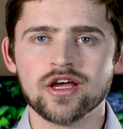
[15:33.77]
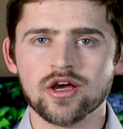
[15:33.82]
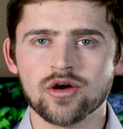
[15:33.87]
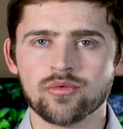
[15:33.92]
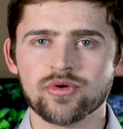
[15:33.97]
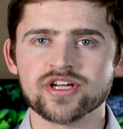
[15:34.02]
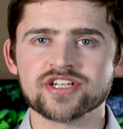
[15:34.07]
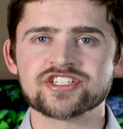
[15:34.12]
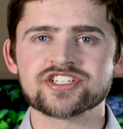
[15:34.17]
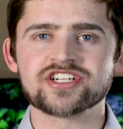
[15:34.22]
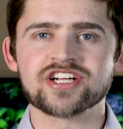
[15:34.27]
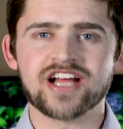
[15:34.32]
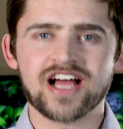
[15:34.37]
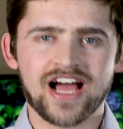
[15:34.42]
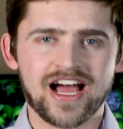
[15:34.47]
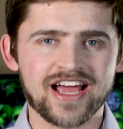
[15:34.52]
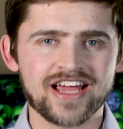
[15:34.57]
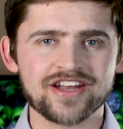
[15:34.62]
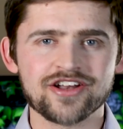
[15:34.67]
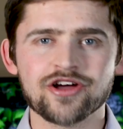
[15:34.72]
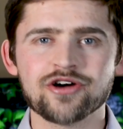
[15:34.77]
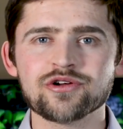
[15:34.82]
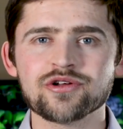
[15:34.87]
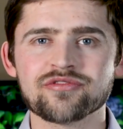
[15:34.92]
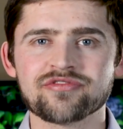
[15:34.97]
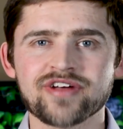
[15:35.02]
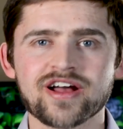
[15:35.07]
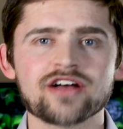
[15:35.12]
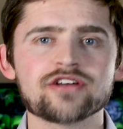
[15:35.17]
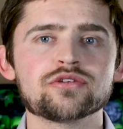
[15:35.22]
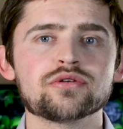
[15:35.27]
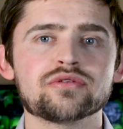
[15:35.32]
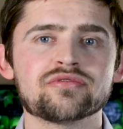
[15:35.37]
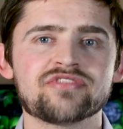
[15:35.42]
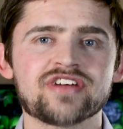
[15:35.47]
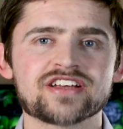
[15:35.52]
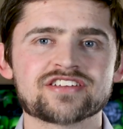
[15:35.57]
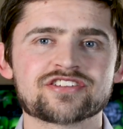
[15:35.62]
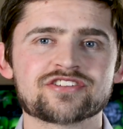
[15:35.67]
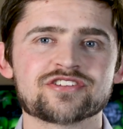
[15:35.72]
which I know to value
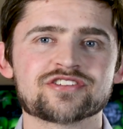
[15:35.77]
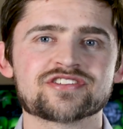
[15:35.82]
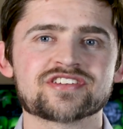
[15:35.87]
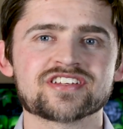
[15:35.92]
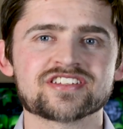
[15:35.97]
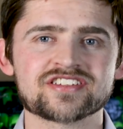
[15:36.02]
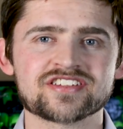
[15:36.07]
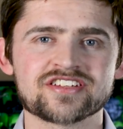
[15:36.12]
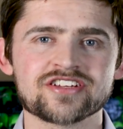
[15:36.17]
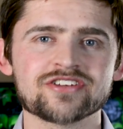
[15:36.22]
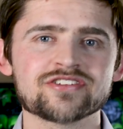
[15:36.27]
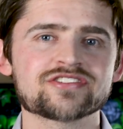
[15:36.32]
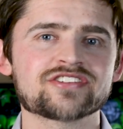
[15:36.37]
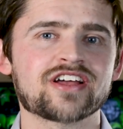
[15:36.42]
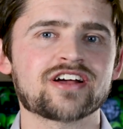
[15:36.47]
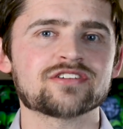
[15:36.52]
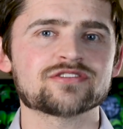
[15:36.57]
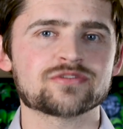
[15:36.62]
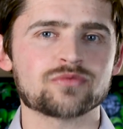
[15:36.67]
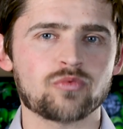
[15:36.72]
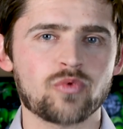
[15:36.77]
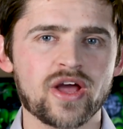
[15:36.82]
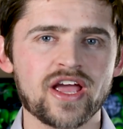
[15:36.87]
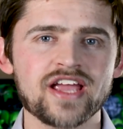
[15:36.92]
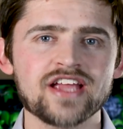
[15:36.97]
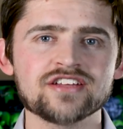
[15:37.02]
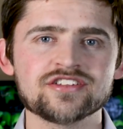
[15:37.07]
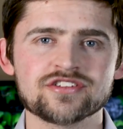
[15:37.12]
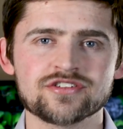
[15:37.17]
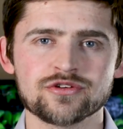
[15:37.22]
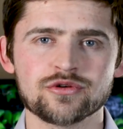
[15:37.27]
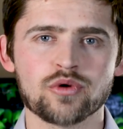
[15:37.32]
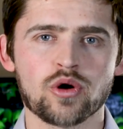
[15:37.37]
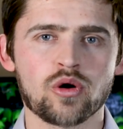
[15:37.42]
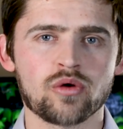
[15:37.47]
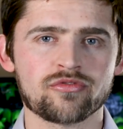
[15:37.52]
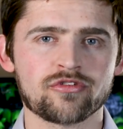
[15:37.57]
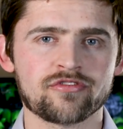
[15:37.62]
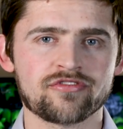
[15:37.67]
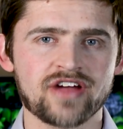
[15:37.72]
investors still sounds way too
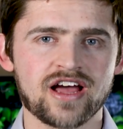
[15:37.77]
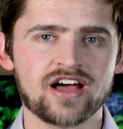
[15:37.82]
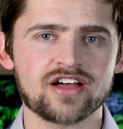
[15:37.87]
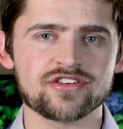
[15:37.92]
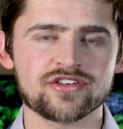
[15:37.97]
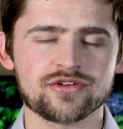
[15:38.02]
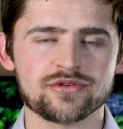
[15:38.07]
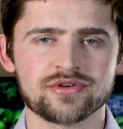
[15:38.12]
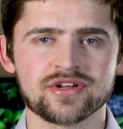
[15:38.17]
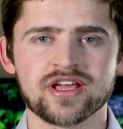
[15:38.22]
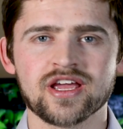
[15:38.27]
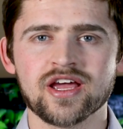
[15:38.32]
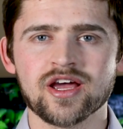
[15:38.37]
overvalued.